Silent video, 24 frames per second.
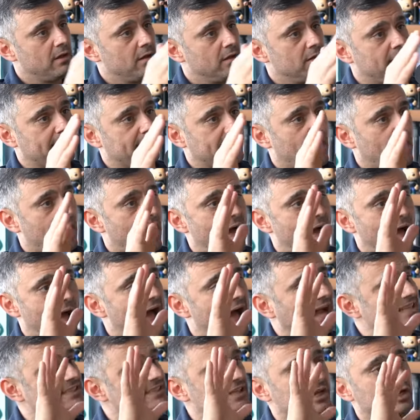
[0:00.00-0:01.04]
Like
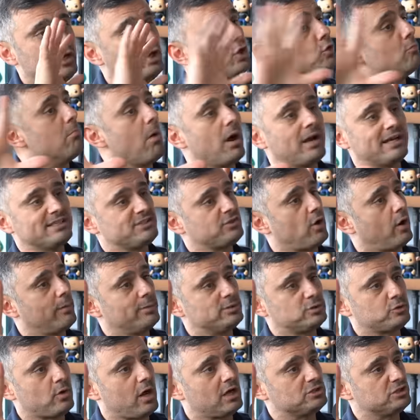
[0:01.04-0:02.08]
I see a humongous
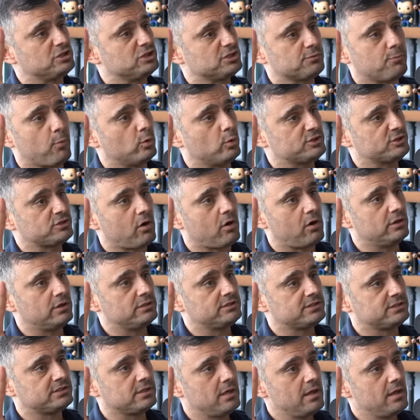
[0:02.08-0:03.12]
arbitrage in sports
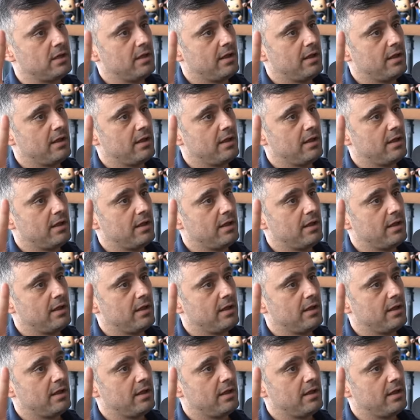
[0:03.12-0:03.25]
cards,